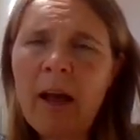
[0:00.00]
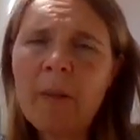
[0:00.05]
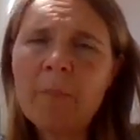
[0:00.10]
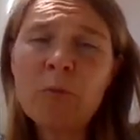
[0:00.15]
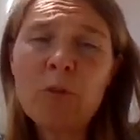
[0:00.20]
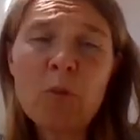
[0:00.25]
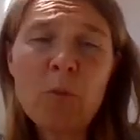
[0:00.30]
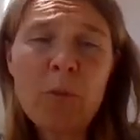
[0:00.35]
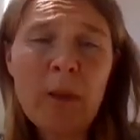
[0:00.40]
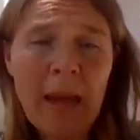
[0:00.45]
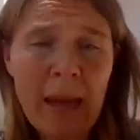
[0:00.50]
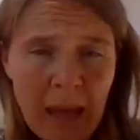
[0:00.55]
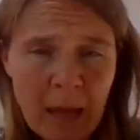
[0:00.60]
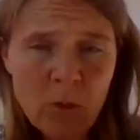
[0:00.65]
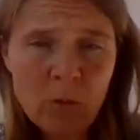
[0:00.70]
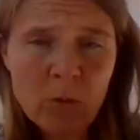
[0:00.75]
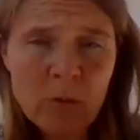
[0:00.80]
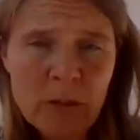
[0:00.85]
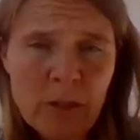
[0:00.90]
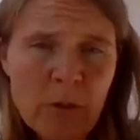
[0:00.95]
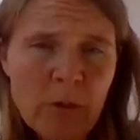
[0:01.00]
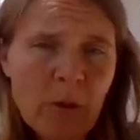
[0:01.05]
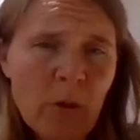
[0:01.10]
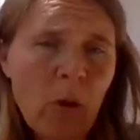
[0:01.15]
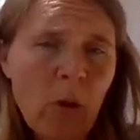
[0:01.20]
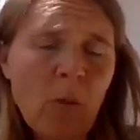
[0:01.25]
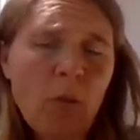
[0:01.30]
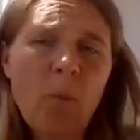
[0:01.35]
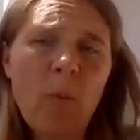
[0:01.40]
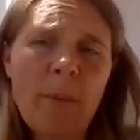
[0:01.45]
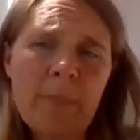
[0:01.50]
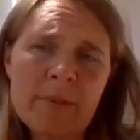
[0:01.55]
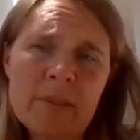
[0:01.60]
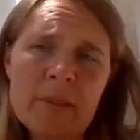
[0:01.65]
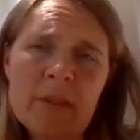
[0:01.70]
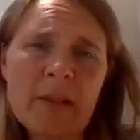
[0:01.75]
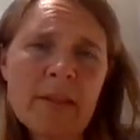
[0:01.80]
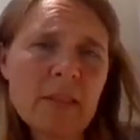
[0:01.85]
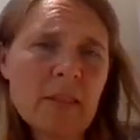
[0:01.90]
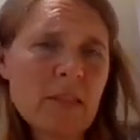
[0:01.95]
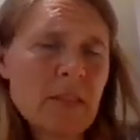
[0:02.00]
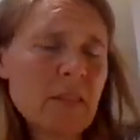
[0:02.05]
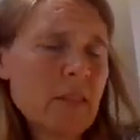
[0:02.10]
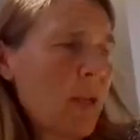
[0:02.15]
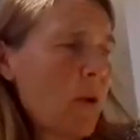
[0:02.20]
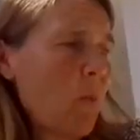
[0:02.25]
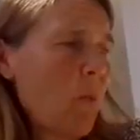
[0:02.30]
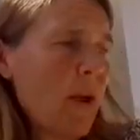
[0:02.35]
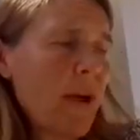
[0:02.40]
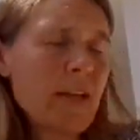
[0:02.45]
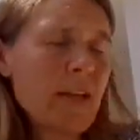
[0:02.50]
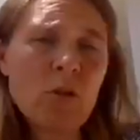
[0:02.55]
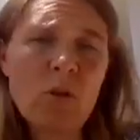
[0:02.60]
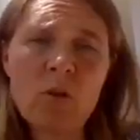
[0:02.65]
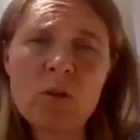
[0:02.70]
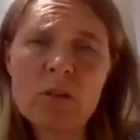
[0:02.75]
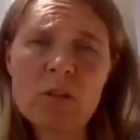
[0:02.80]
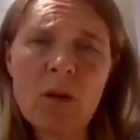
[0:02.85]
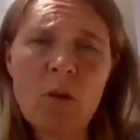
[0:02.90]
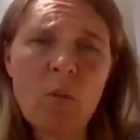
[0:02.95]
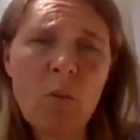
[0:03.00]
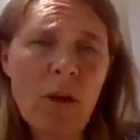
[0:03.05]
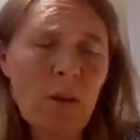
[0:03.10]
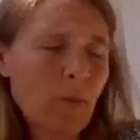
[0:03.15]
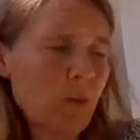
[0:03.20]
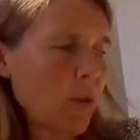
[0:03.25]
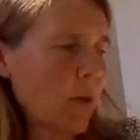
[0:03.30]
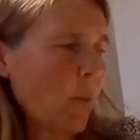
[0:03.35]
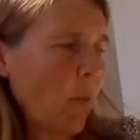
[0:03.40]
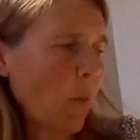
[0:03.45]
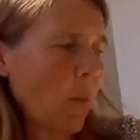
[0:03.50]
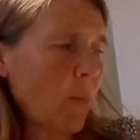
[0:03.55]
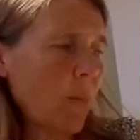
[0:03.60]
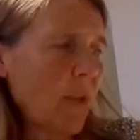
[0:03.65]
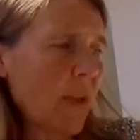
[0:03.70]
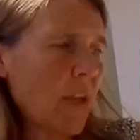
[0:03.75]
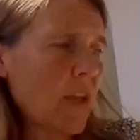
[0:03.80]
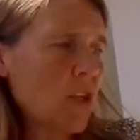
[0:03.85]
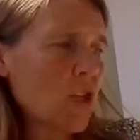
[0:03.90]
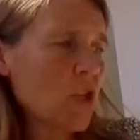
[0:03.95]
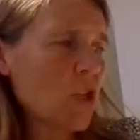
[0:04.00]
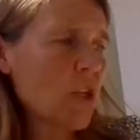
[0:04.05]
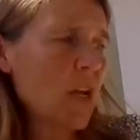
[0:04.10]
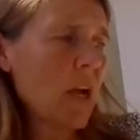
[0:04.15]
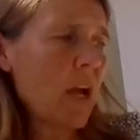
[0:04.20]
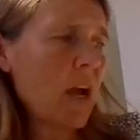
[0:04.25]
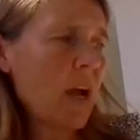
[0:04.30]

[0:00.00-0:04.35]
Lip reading: You can also look on the website to see where dogs are welcome on the beach.